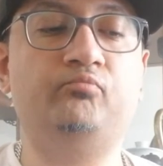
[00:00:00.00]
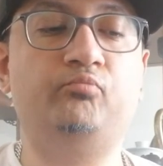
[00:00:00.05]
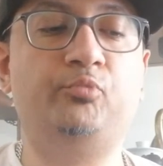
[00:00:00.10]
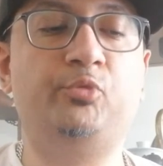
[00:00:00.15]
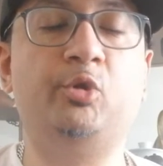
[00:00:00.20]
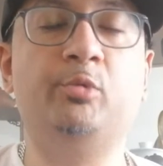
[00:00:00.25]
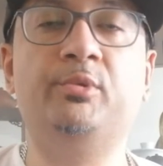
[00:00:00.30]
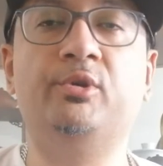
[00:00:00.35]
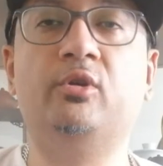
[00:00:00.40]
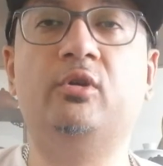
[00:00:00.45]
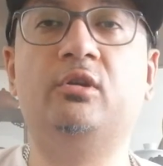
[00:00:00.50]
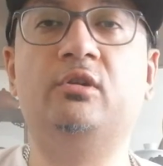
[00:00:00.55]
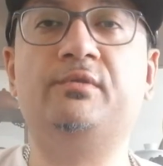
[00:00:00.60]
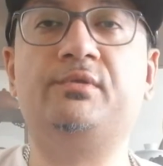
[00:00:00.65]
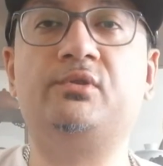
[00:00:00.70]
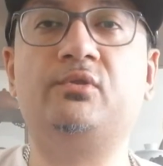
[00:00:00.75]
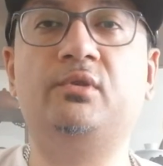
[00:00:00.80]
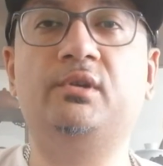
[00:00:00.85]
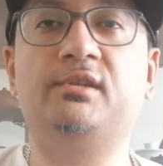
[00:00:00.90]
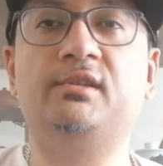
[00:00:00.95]
humidor of
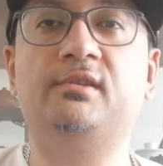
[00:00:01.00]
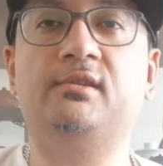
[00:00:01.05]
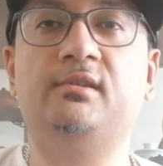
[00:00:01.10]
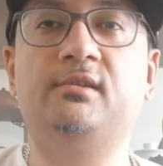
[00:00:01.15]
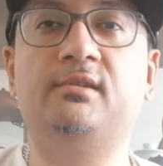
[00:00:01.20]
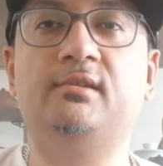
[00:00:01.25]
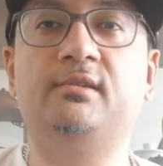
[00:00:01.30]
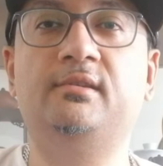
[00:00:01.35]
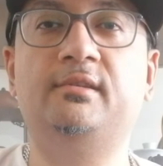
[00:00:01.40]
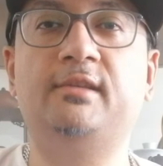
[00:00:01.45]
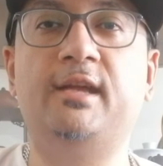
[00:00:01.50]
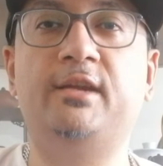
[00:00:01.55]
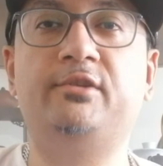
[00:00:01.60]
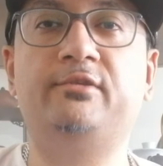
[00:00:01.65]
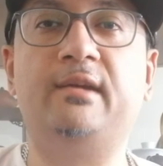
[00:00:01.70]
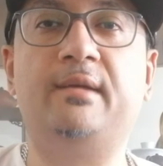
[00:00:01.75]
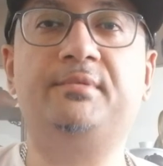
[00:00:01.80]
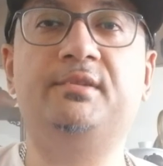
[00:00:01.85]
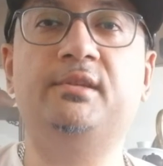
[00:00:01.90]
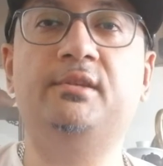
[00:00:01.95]
sorts that
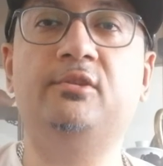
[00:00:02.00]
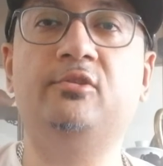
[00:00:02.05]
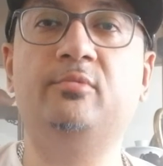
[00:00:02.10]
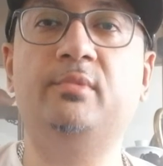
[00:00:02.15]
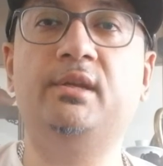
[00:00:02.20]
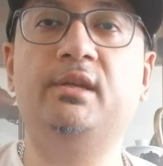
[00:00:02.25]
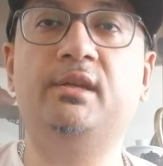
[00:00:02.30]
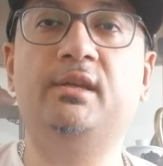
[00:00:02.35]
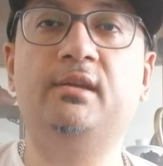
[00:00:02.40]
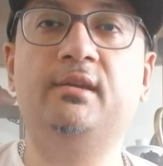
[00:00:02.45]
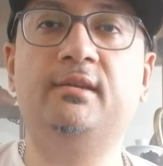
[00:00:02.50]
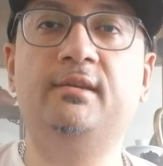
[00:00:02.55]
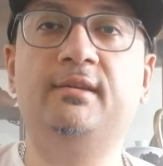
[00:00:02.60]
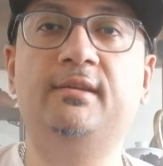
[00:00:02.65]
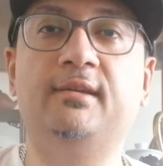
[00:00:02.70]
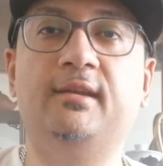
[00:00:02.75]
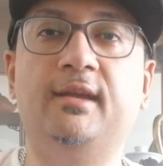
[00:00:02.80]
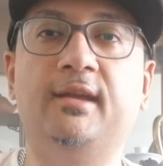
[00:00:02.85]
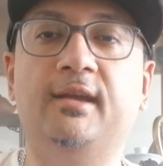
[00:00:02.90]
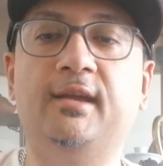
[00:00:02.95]
traps in humidity,
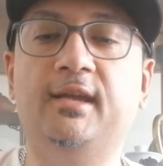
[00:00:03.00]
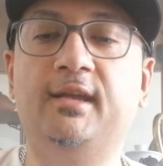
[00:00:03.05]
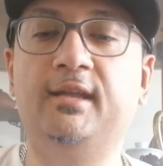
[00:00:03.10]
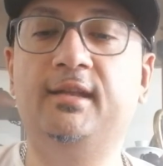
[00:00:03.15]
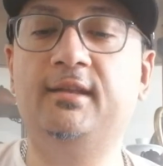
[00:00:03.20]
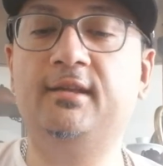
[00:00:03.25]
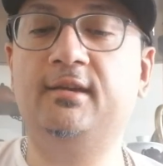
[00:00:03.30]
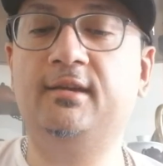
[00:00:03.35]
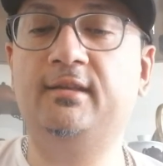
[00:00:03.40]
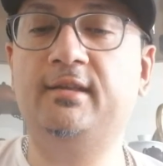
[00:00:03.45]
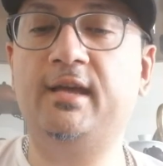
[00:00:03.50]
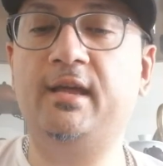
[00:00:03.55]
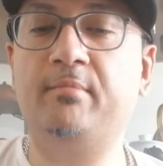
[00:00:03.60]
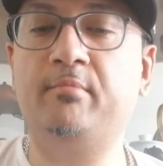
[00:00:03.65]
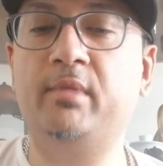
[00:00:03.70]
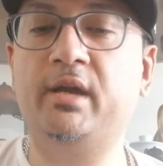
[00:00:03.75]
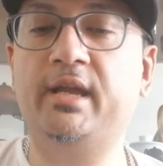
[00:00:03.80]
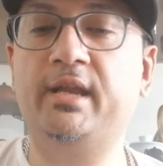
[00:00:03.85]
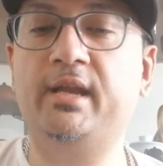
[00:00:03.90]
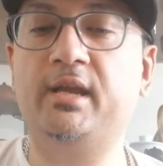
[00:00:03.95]
and that
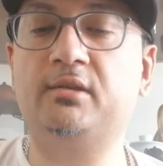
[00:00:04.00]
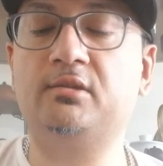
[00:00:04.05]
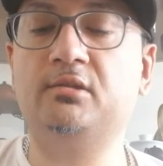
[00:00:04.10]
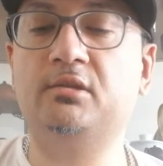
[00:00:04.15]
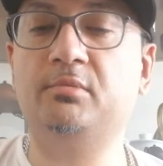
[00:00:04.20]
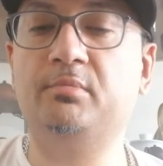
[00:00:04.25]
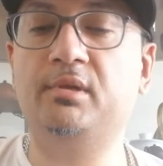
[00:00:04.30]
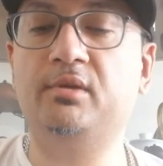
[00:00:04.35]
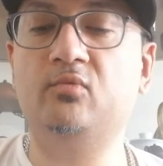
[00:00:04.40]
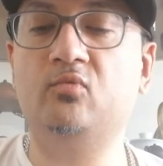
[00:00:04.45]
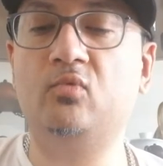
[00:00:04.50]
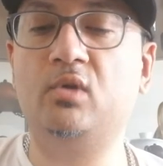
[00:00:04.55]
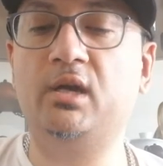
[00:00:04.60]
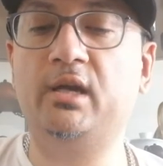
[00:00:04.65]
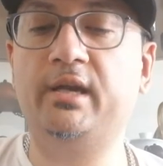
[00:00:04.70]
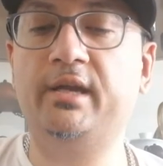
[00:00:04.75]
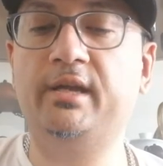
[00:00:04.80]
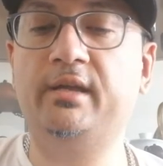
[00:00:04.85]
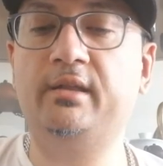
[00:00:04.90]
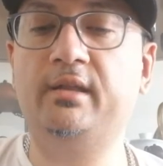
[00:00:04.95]
might actually be
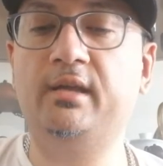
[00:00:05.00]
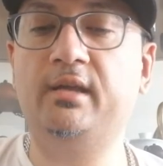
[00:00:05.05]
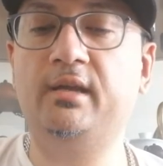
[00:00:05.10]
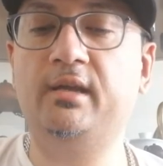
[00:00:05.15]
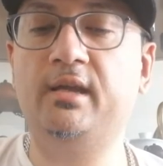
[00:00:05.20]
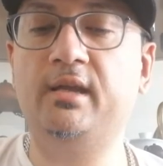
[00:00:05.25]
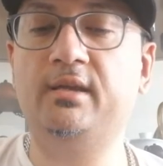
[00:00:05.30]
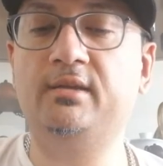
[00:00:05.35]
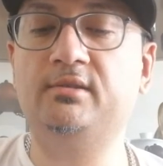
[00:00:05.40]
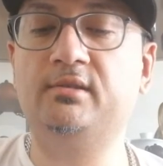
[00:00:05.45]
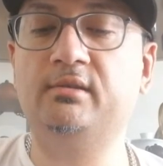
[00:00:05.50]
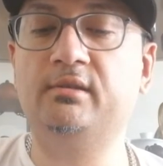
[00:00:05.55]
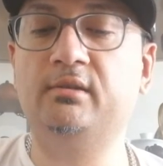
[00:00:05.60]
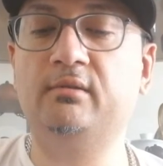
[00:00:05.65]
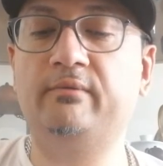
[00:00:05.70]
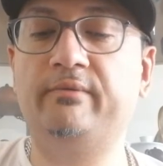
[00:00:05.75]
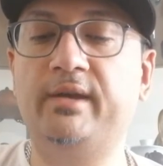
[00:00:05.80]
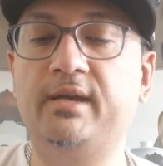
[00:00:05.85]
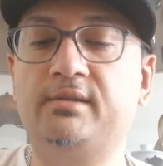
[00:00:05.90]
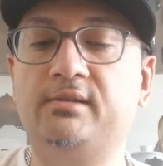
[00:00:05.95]
why they aged a little
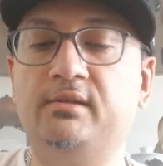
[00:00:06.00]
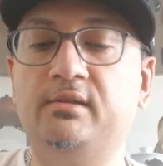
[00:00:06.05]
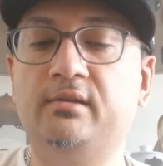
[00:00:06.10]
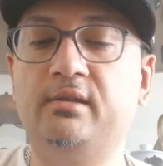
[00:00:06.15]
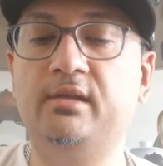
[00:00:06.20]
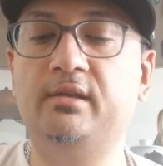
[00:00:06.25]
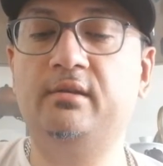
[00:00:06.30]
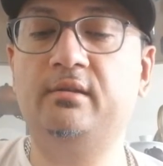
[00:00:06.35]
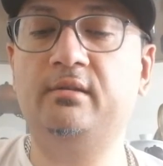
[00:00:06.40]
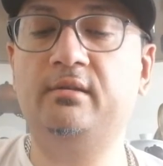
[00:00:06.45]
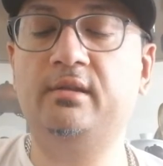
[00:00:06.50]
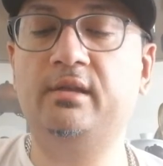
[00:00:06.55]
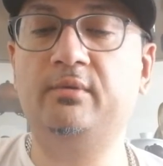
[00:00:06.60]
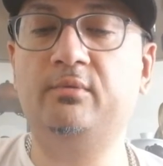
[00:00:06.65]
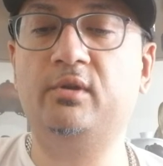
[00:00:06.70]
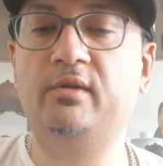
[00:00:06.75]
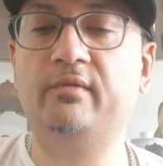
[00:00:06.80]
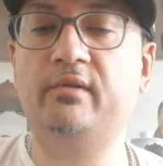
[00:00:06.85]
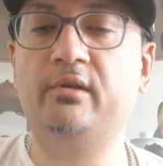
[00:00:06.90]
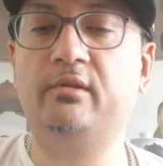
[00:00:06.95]
faster than they
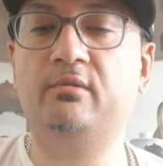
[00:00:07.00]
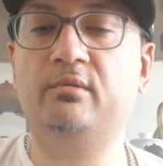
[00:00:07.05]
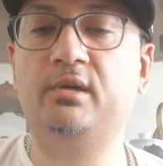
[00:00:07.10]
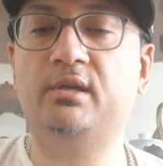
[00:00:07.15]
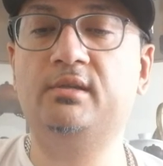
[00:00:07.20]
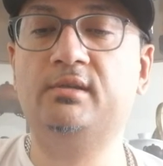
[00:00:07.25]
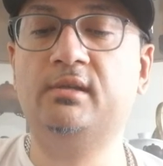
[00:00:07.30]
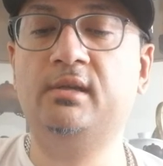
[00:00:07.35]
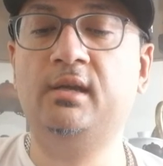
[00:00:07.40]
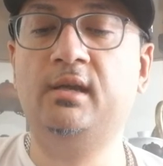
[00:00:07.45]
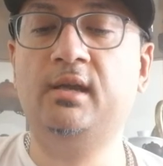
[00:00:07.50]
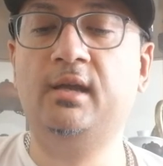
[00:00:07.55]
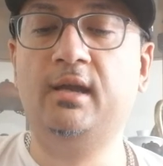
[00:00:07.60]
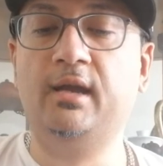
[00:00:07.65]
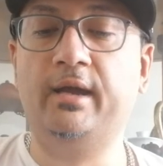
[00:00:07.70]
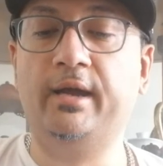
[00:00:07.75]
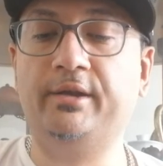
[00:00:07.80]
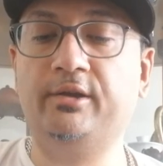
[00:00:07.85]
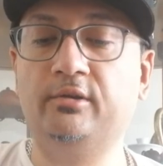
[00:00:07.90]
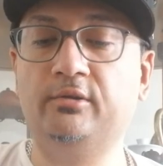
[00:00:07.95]
would have otherwise.
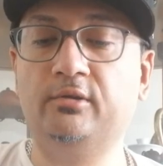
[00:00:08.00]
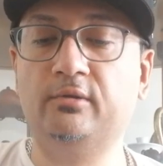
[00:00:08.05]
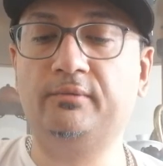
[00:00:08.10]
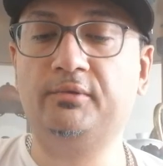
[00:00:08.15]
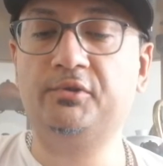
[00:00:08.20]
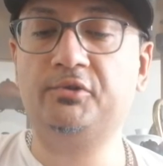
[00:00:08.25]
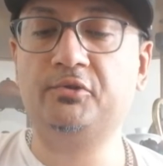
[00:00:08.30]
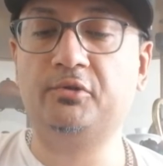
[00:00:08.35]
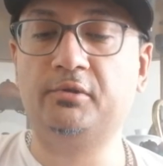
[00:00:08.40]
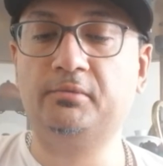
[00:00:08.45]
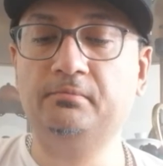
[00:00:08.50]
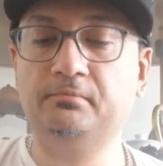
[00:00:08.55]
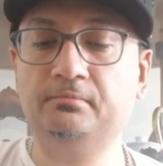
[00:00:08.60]
I don't know for sure.